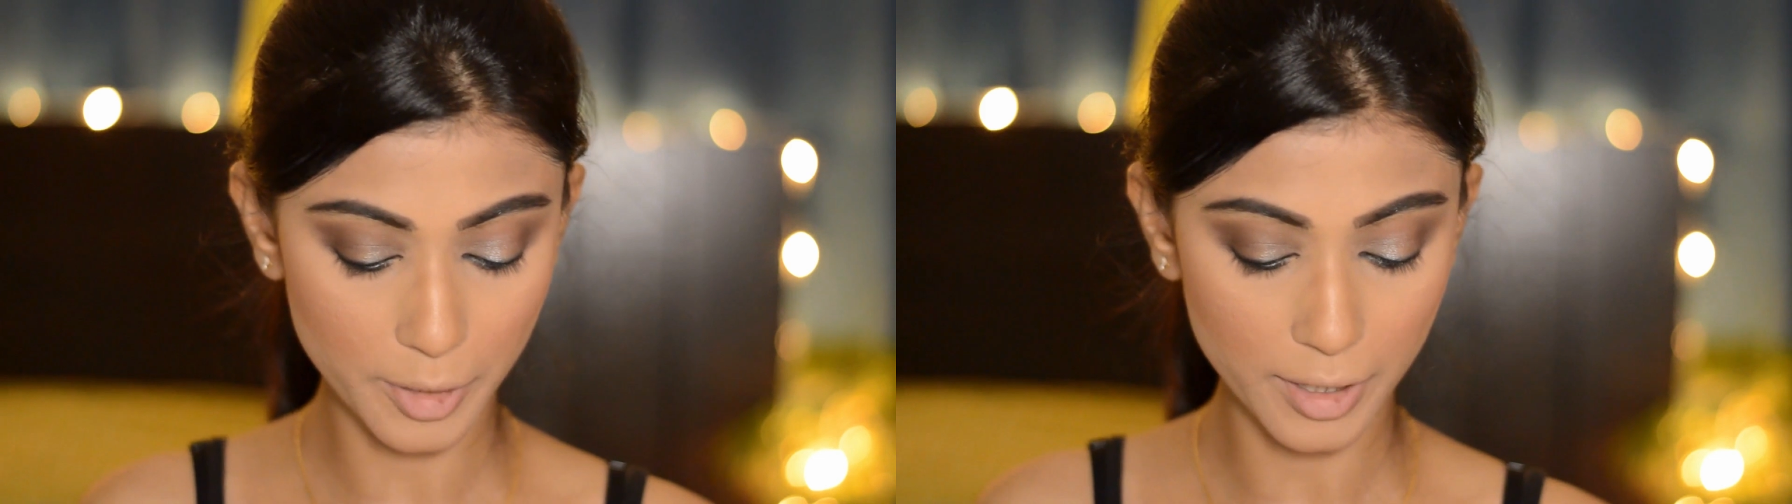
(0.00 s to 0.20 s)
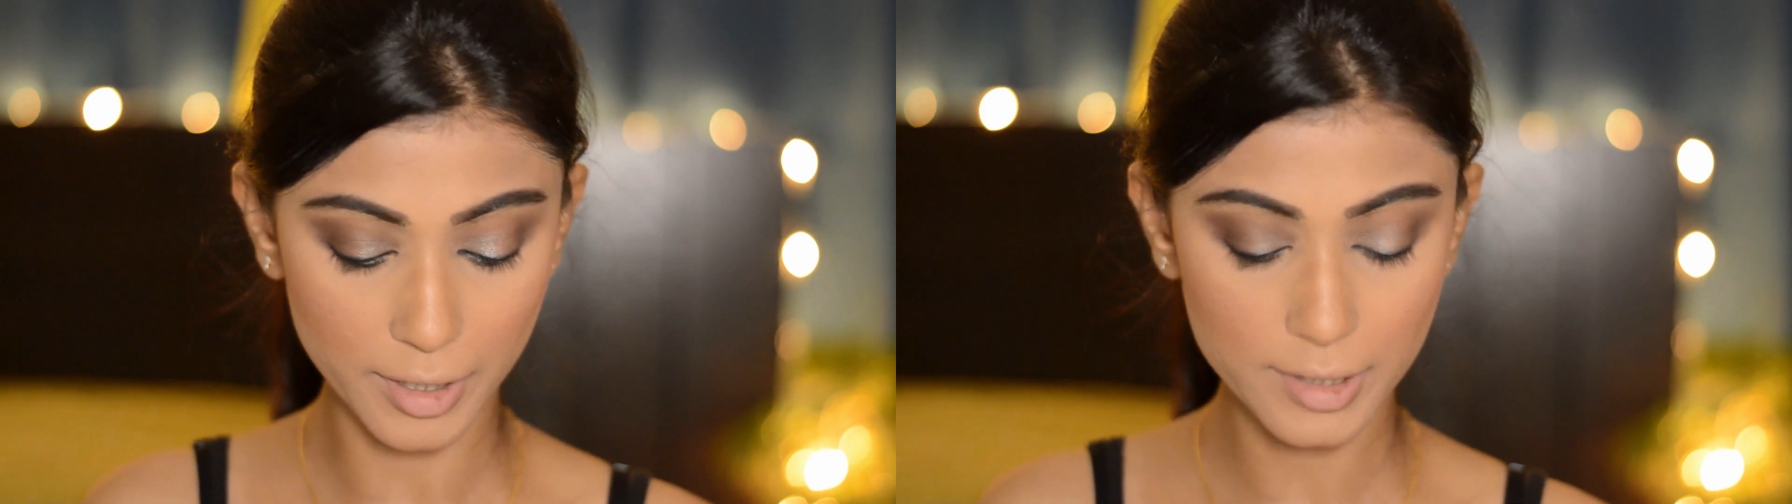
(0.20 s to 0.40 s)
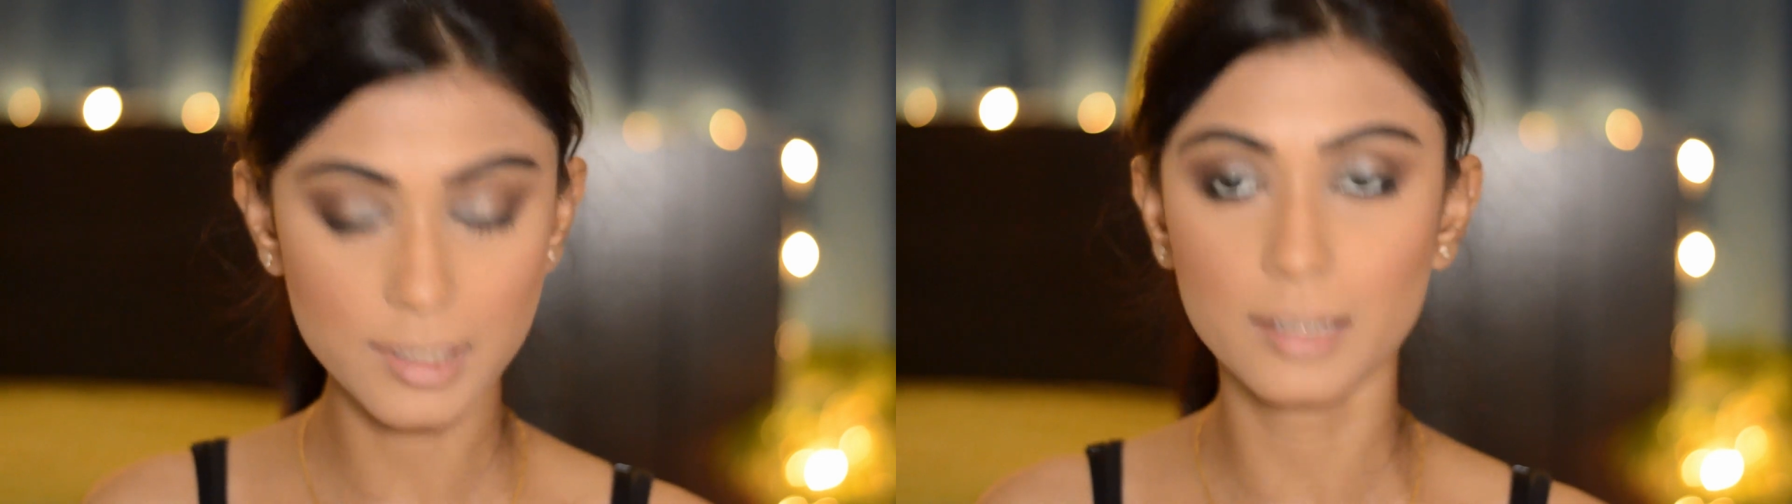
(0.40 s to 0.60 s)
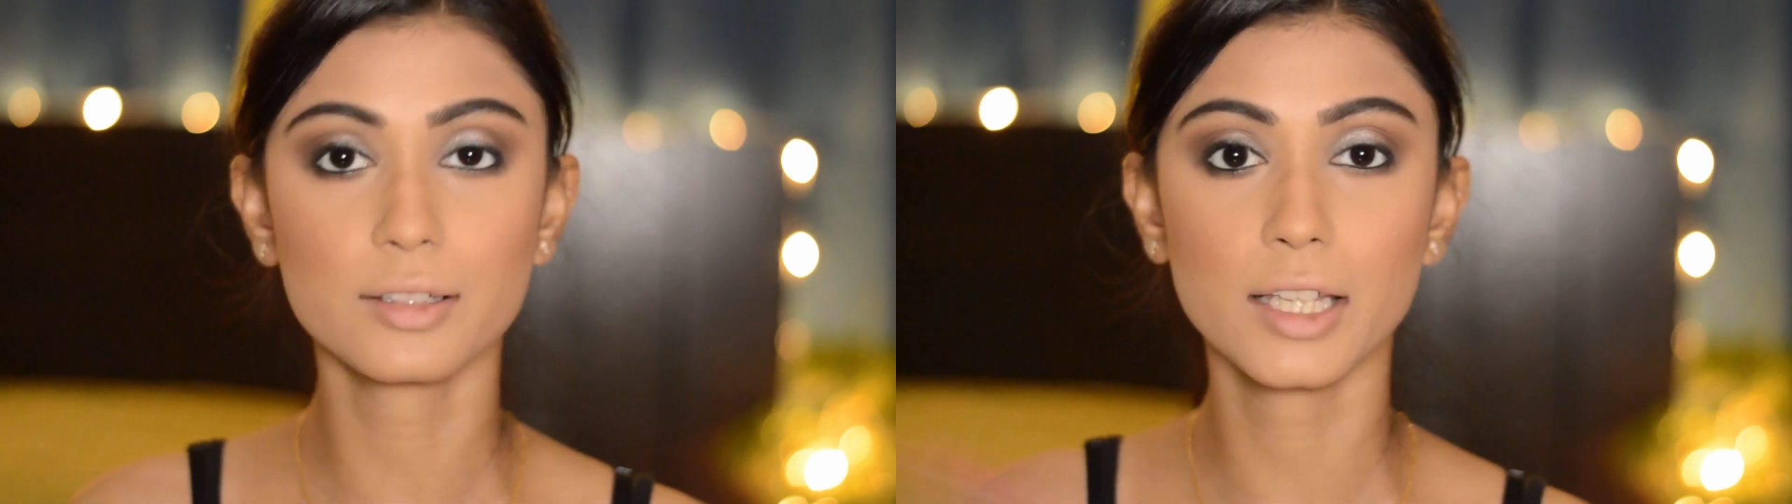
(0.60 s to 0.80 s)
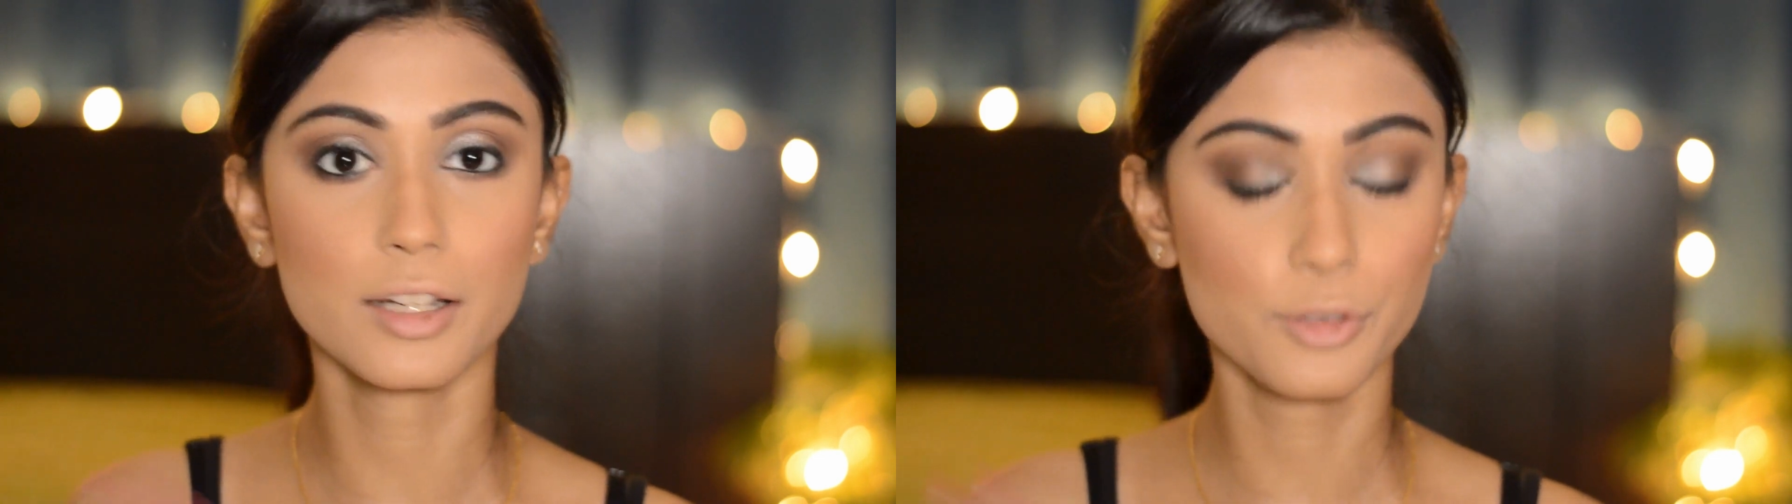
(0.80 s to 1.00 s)
my eyes, like
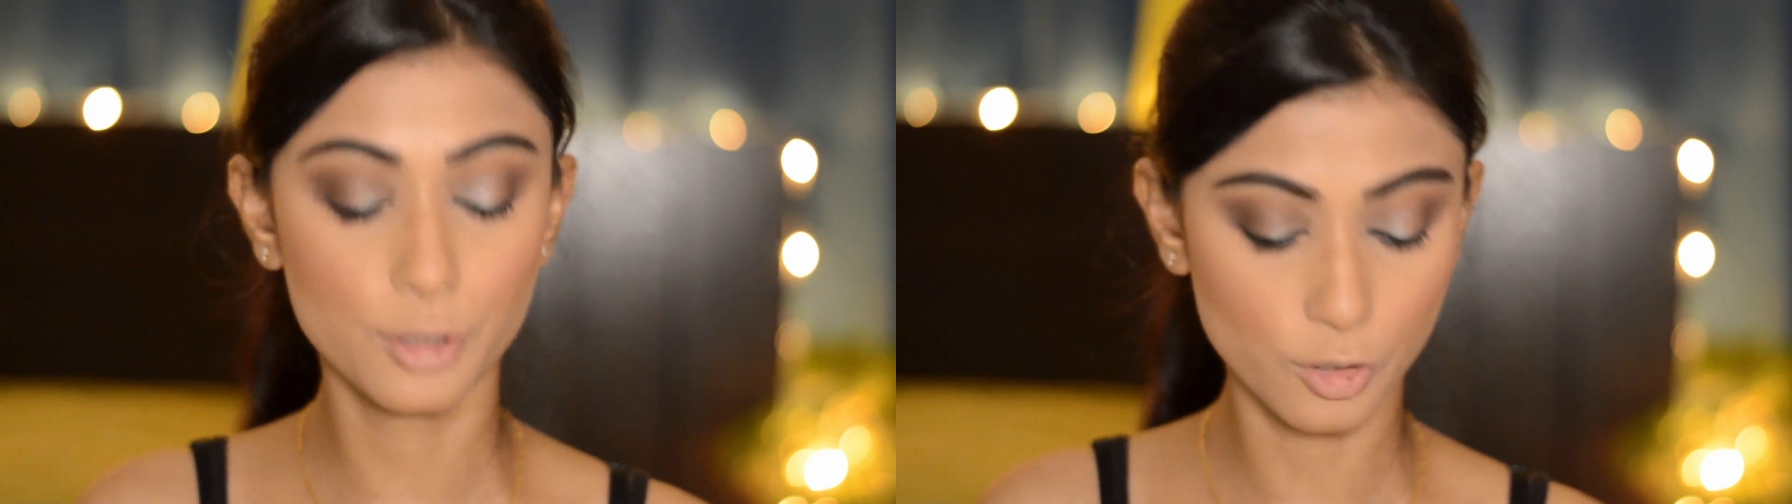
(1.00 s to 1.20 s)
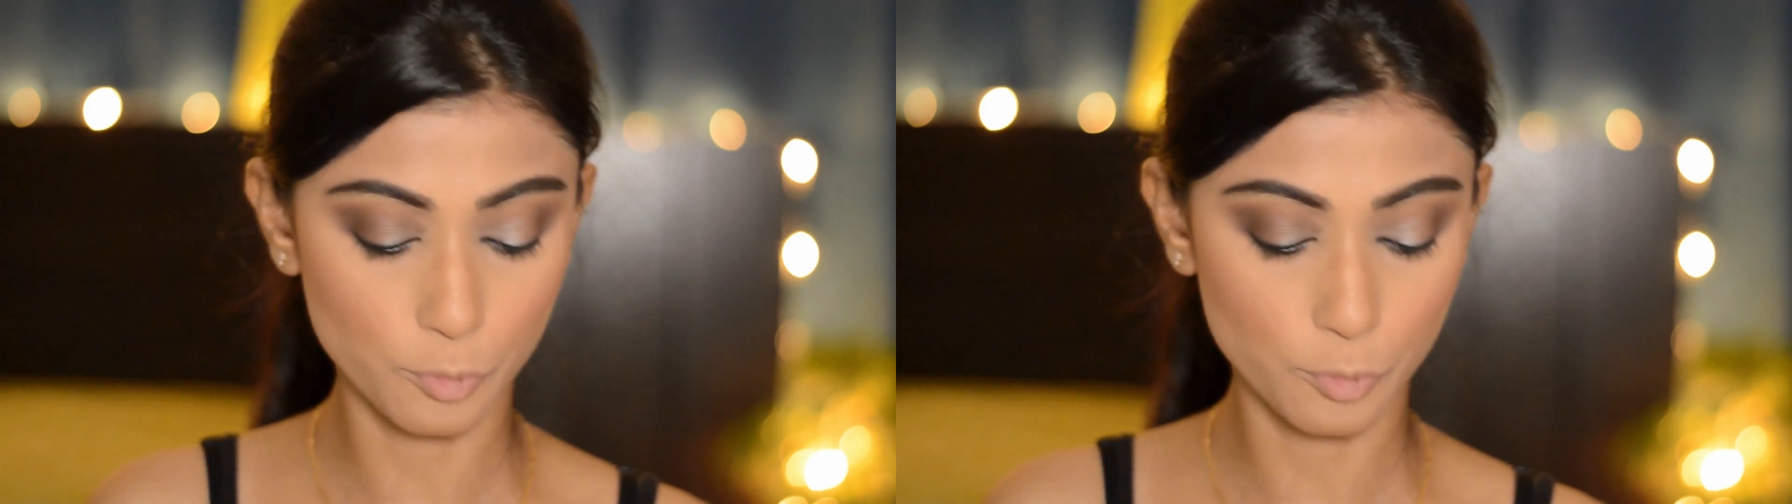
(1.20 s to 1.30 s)
inner third